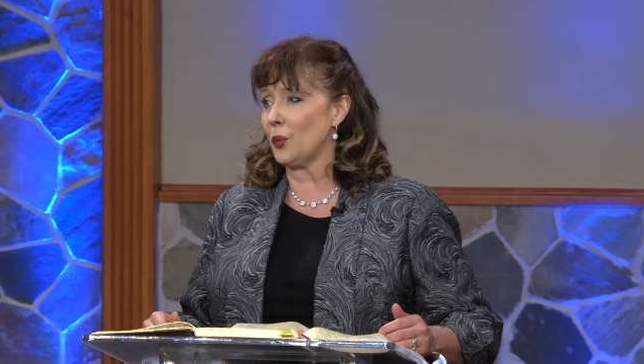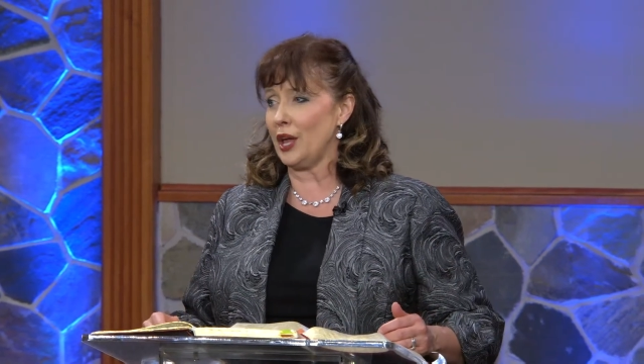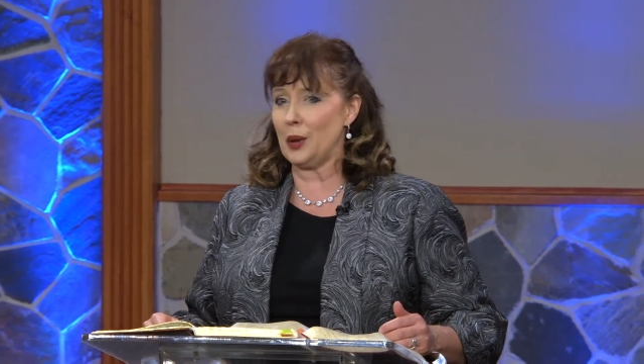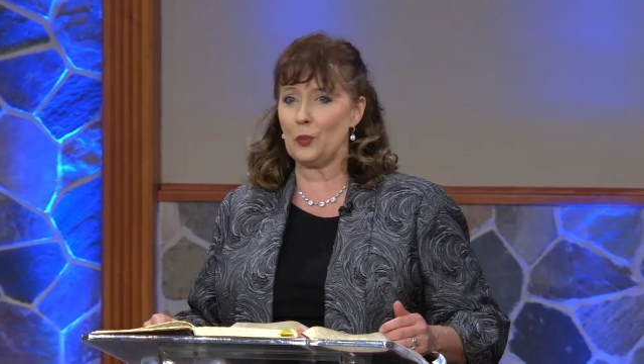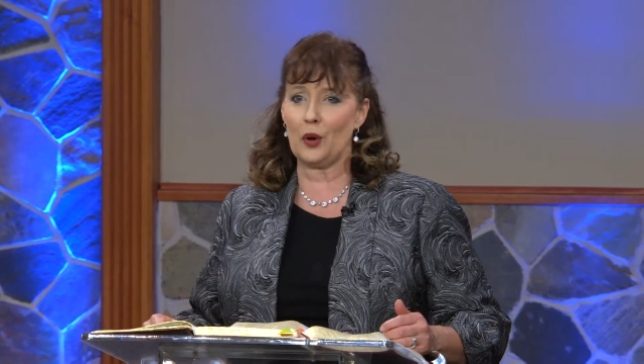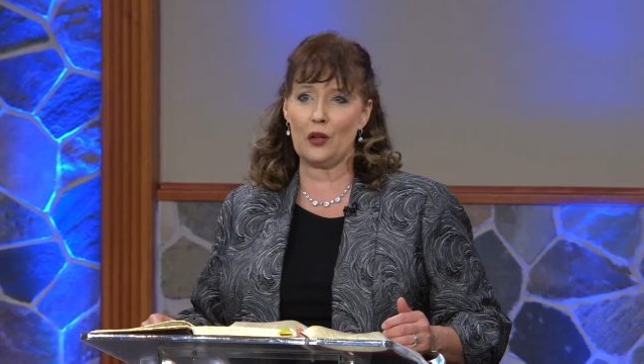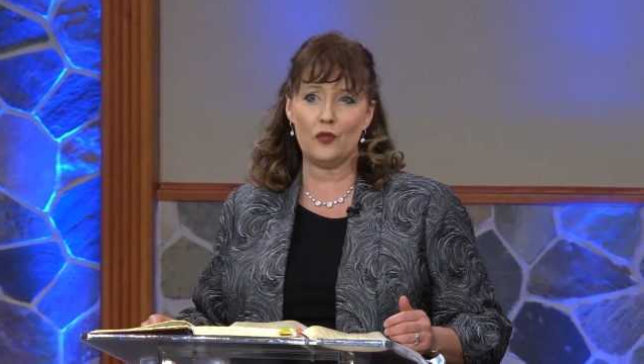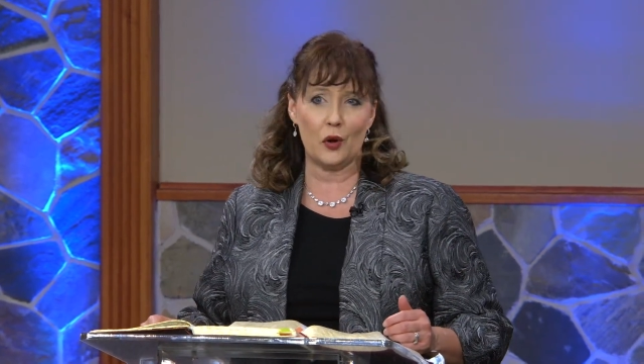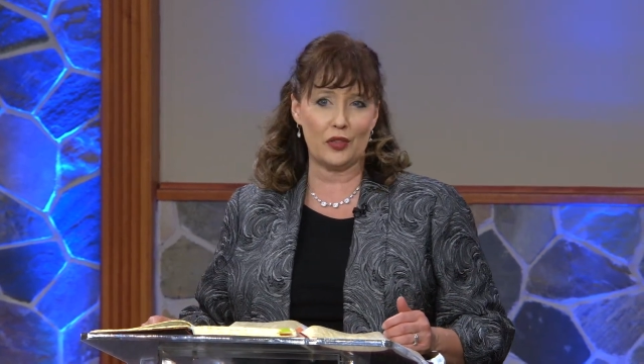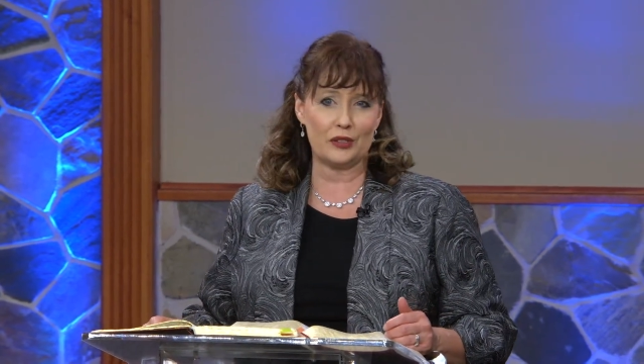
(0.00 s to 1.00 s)
we can bring
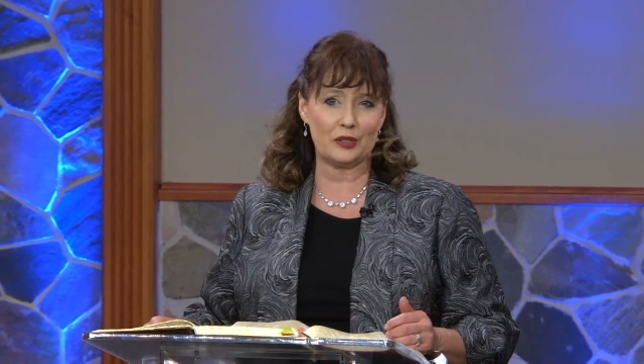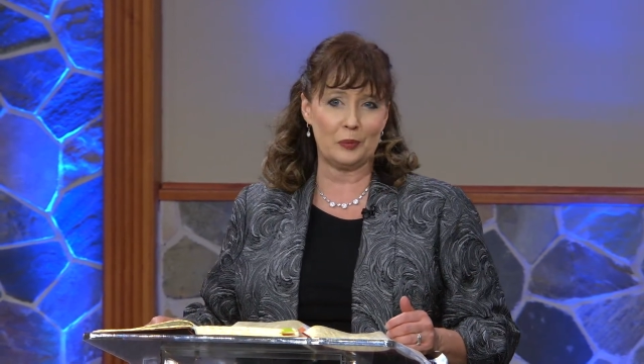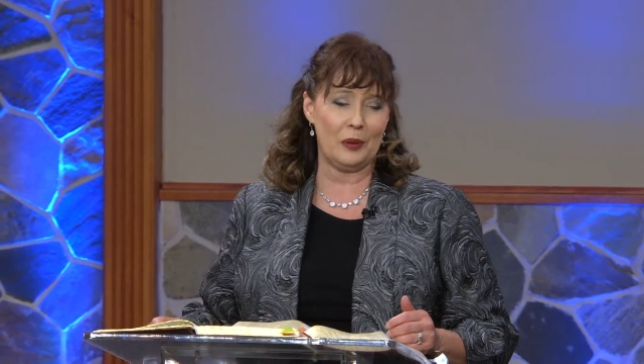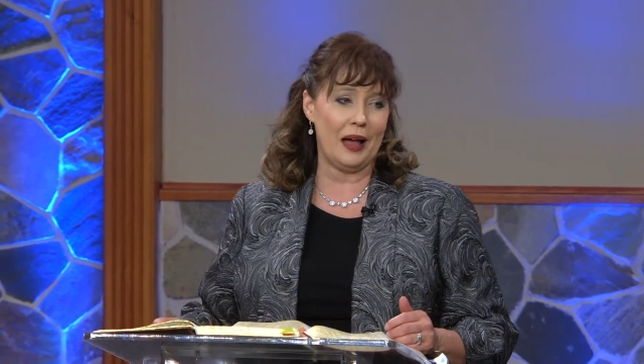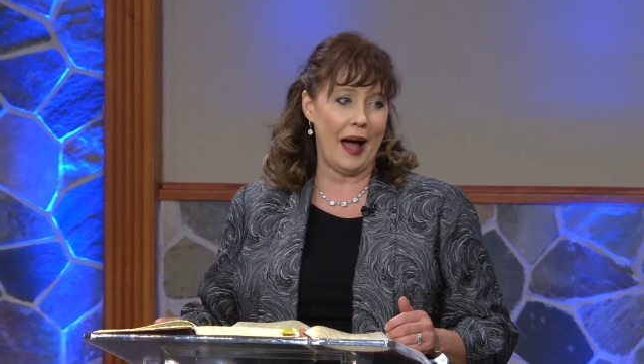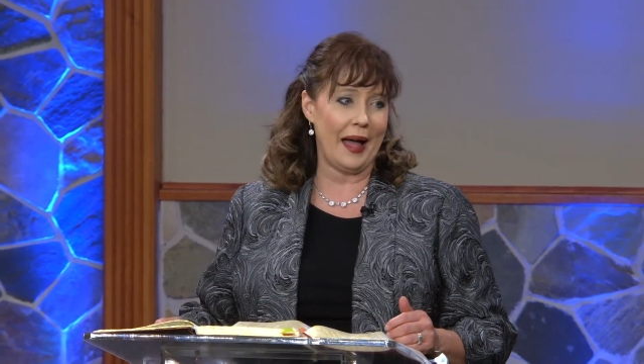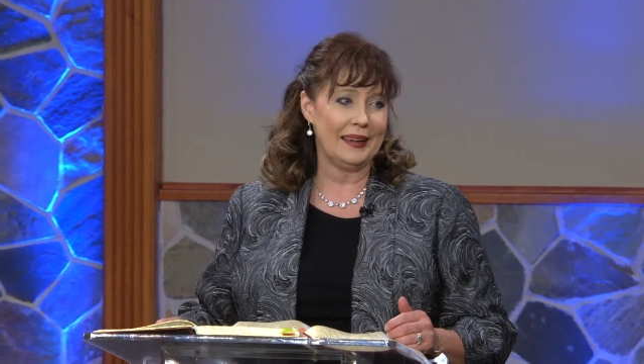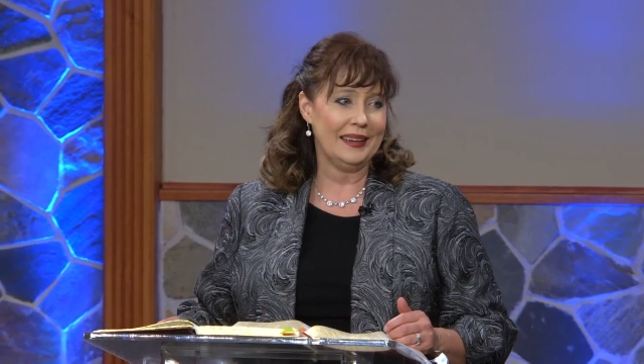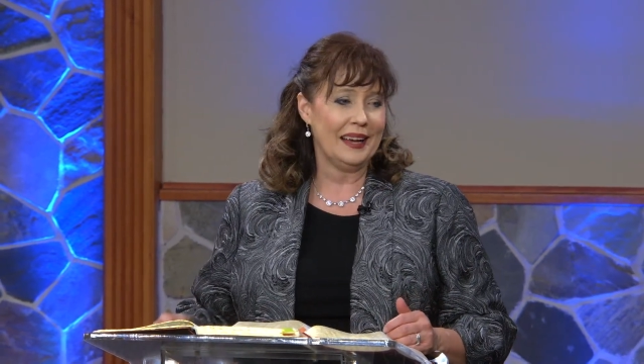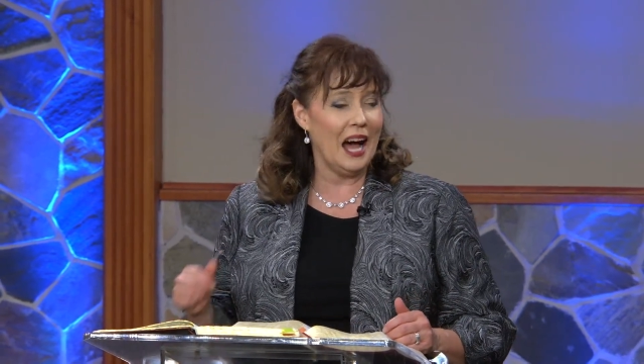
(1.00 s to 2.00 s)
forth a supply.
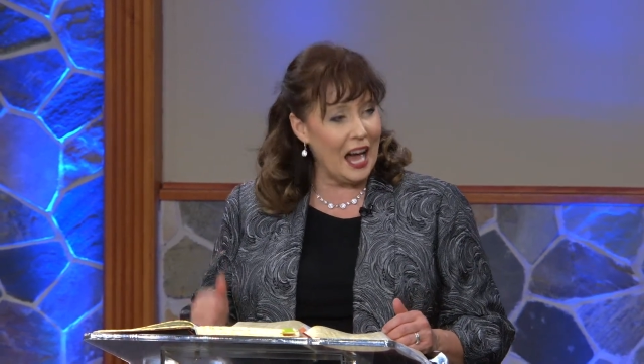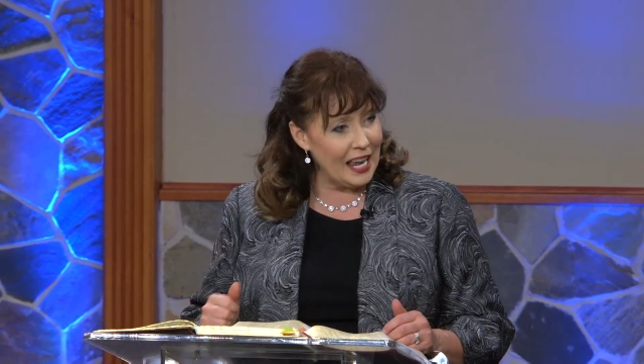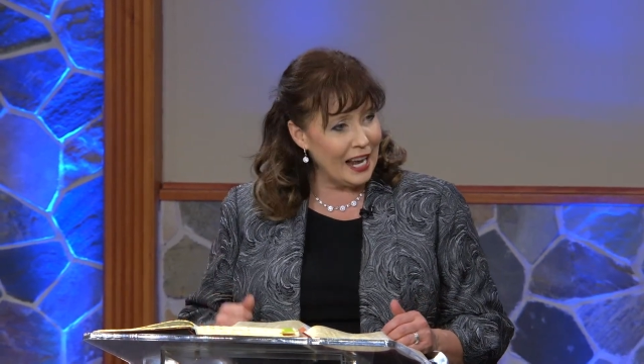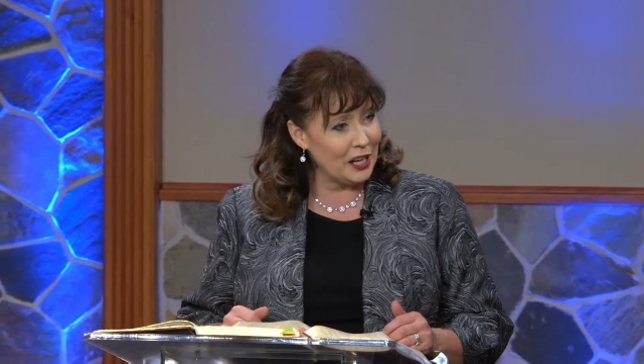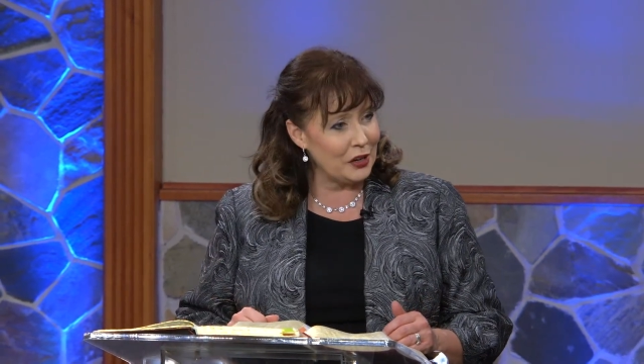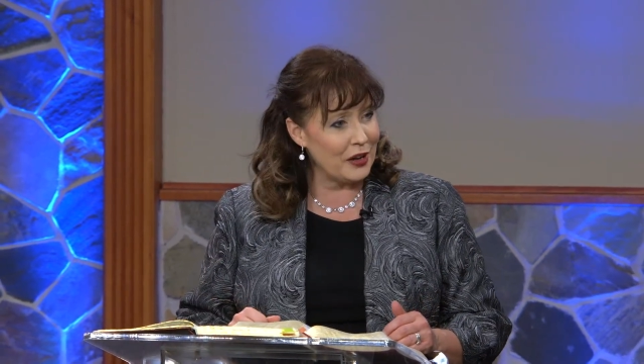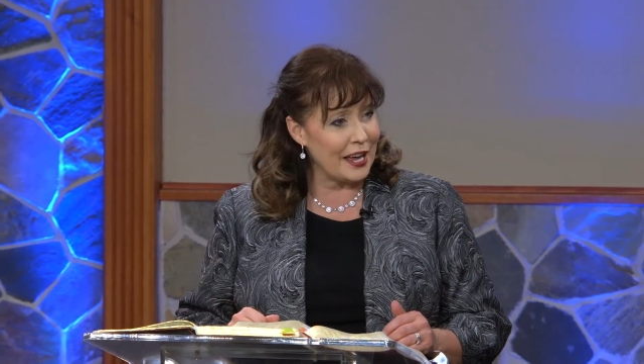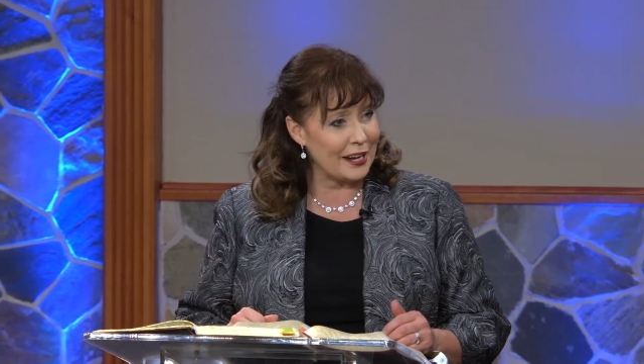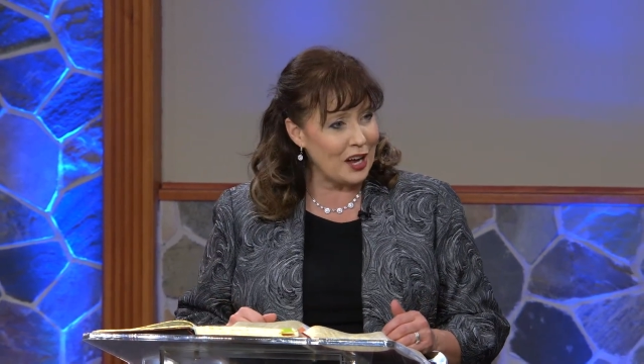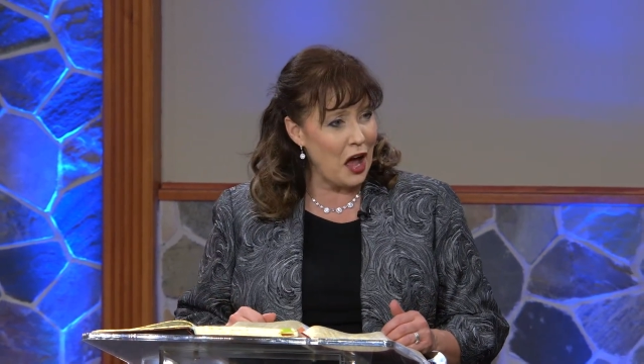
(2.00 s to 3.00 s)
Hallelujah.
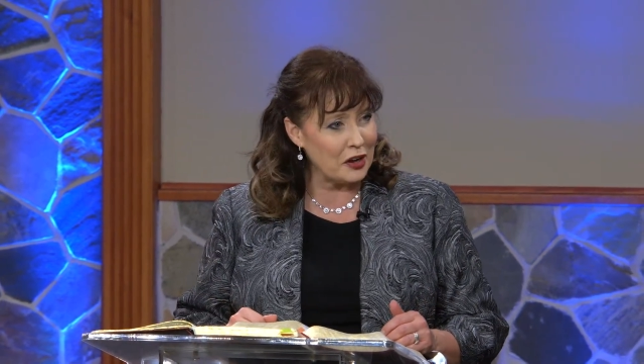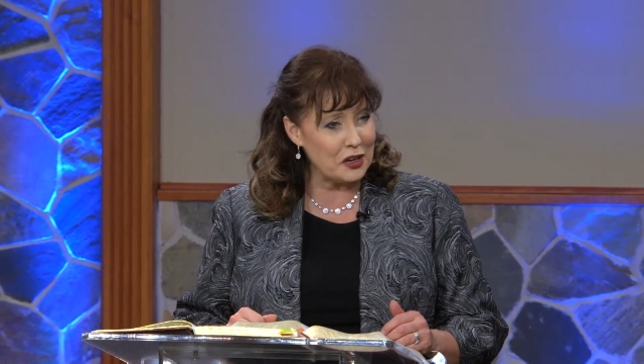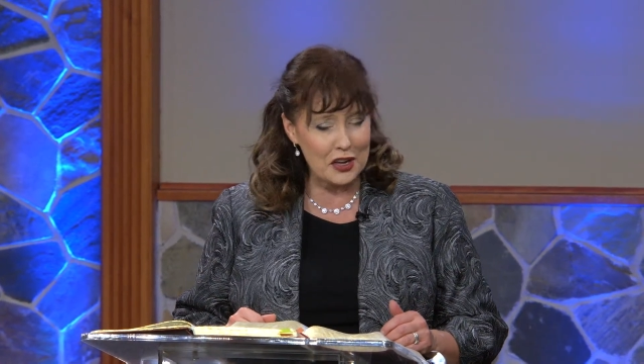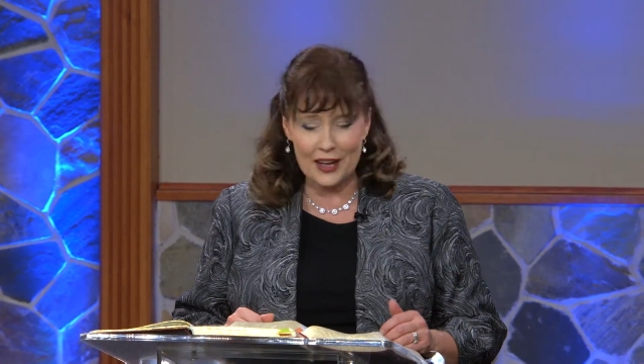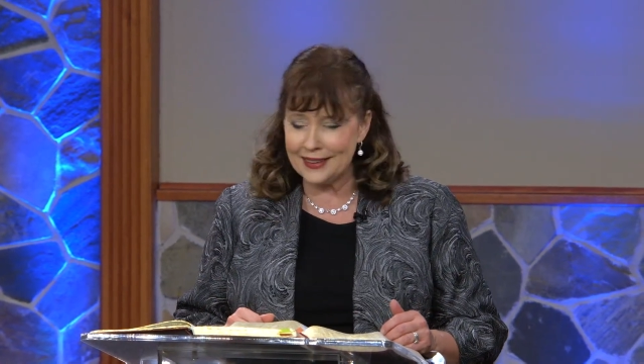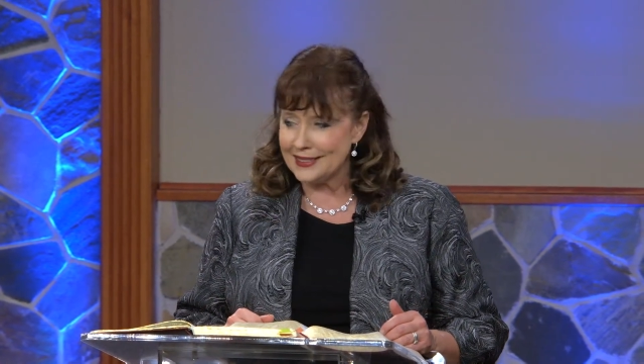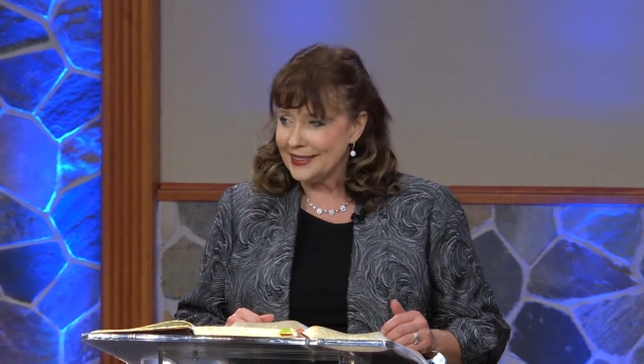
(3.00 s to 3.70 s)
Isn't God good?